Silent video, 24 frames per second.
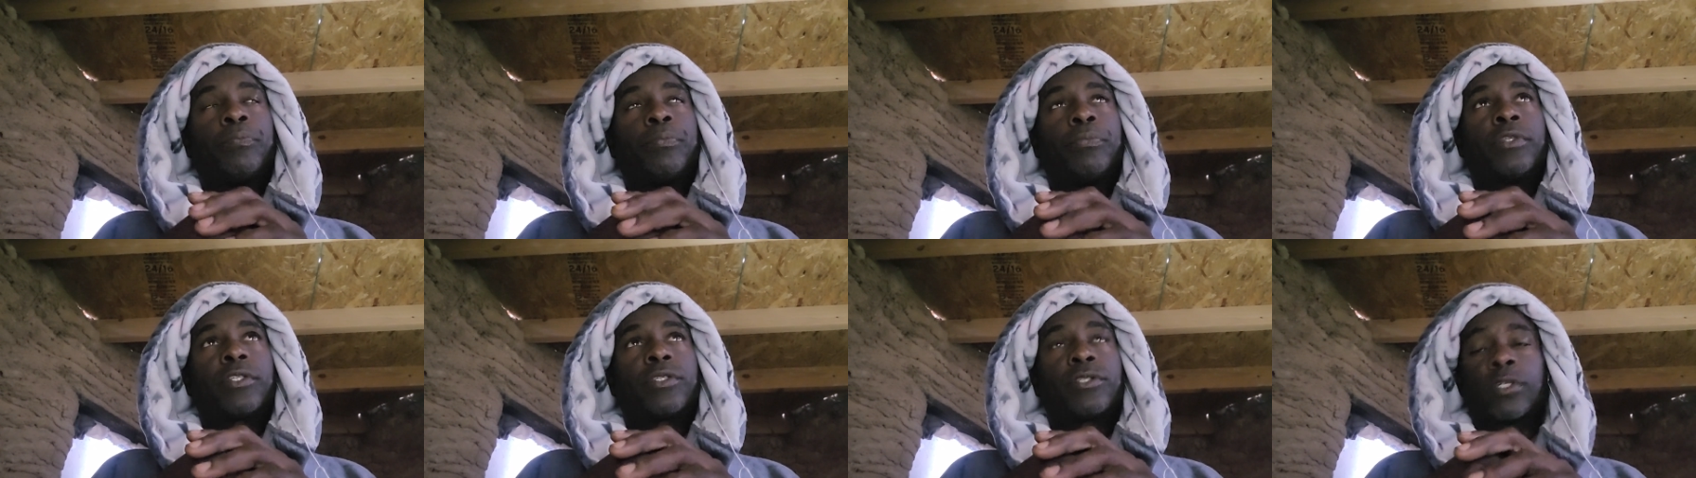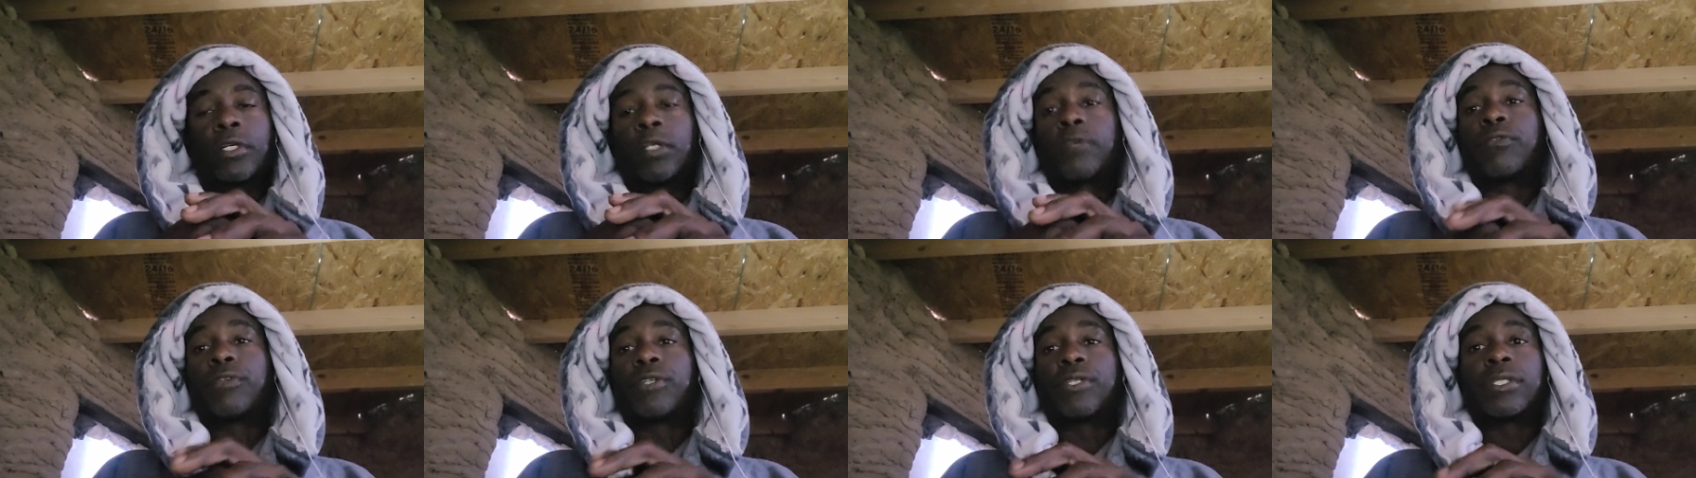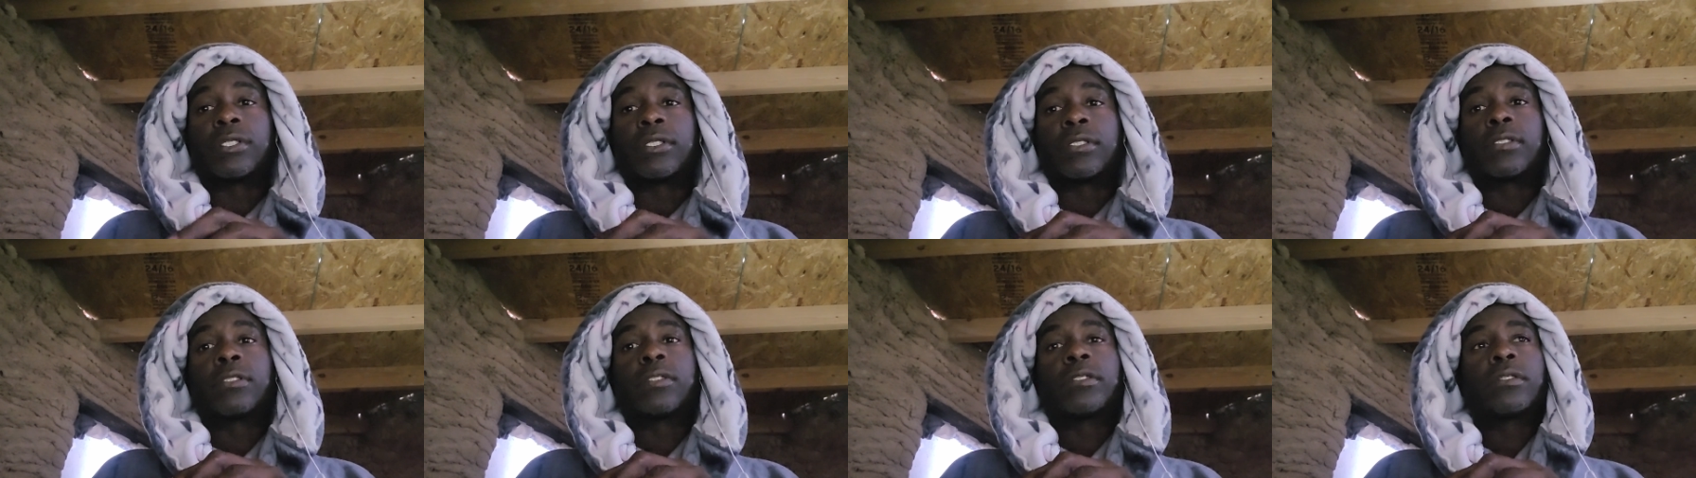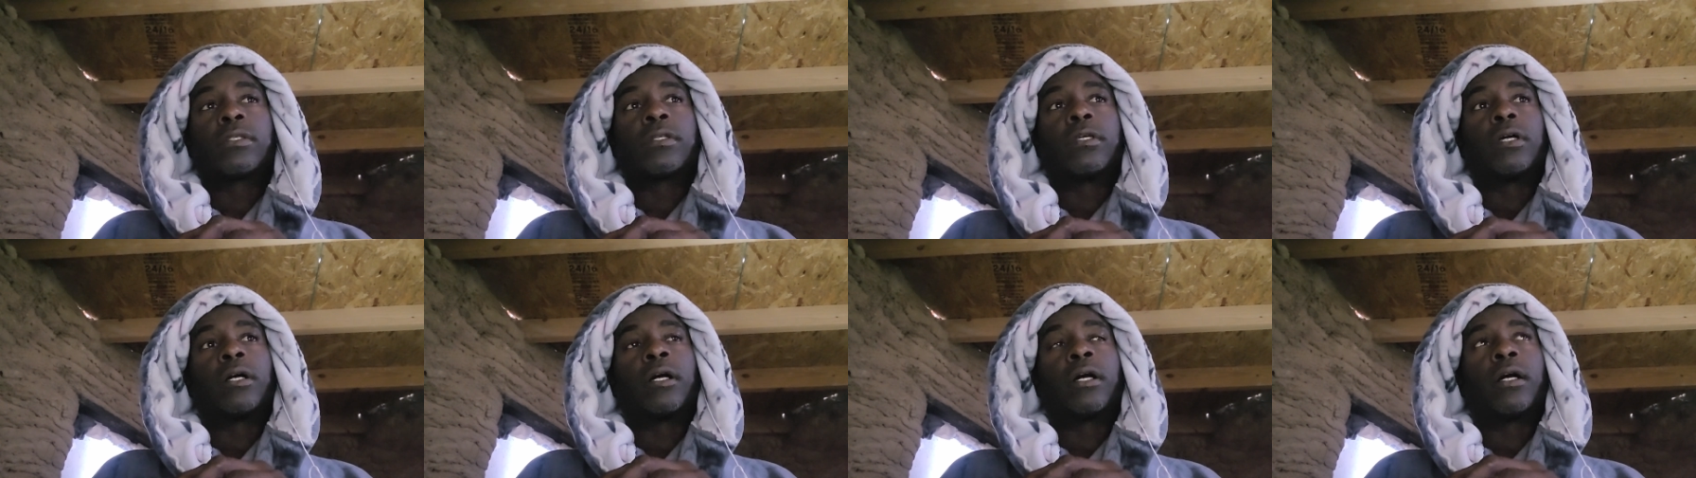surfaces.
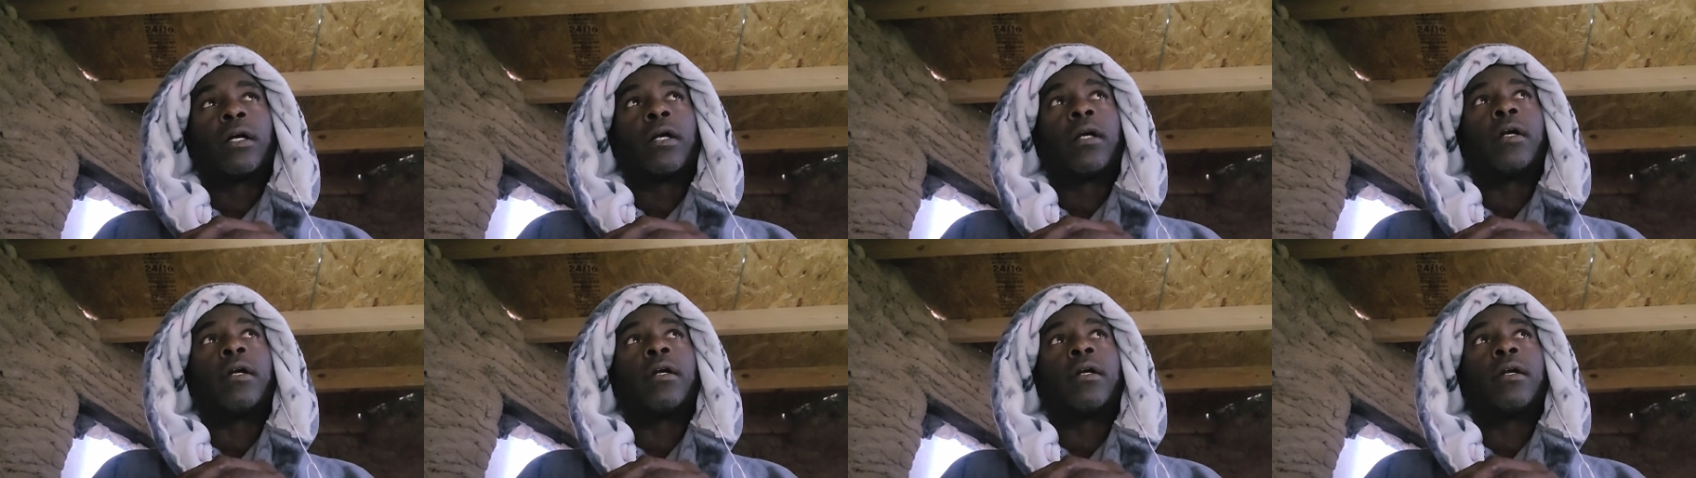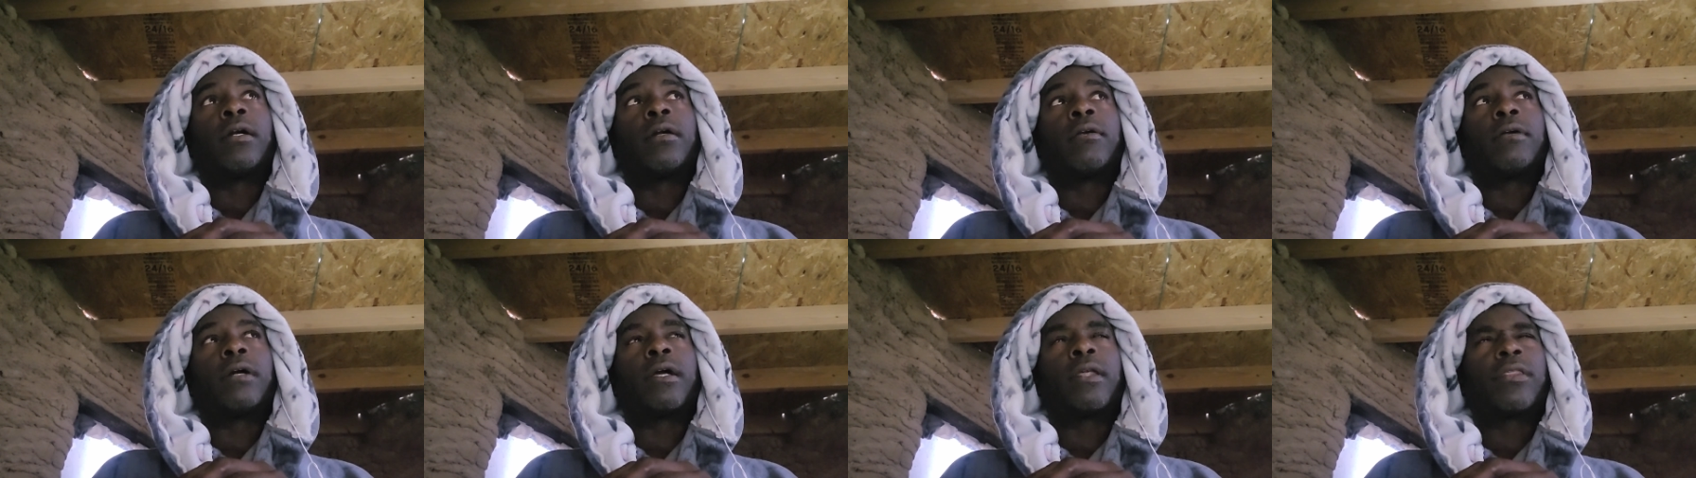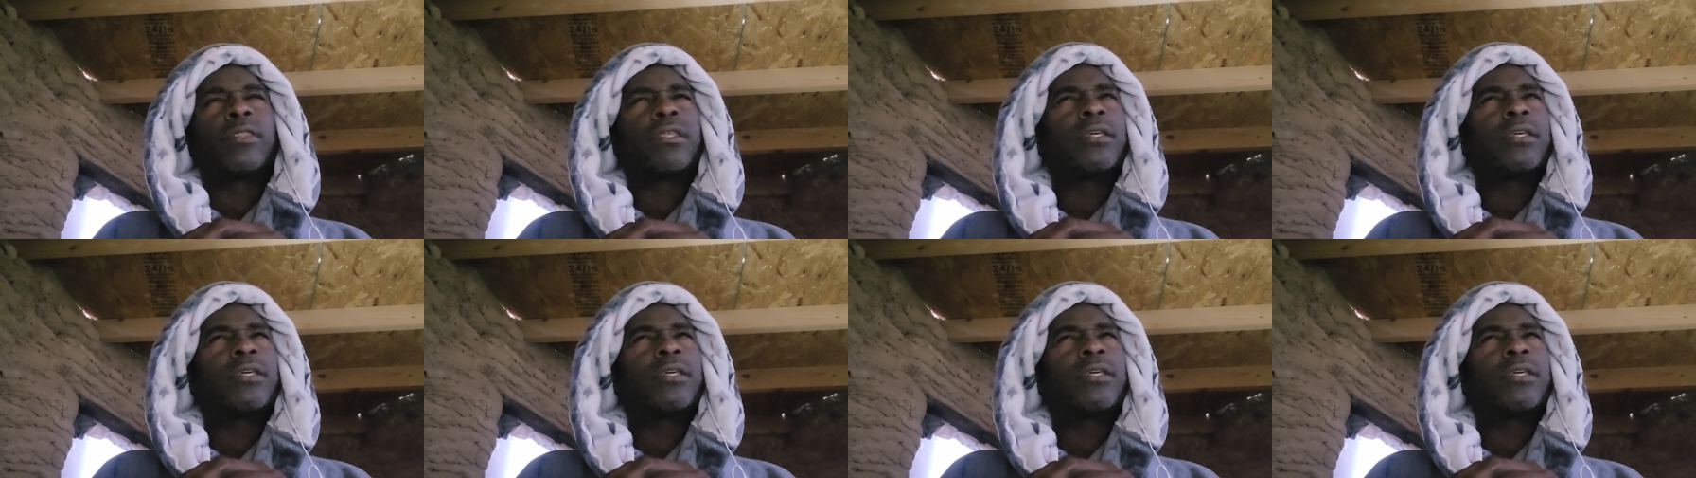I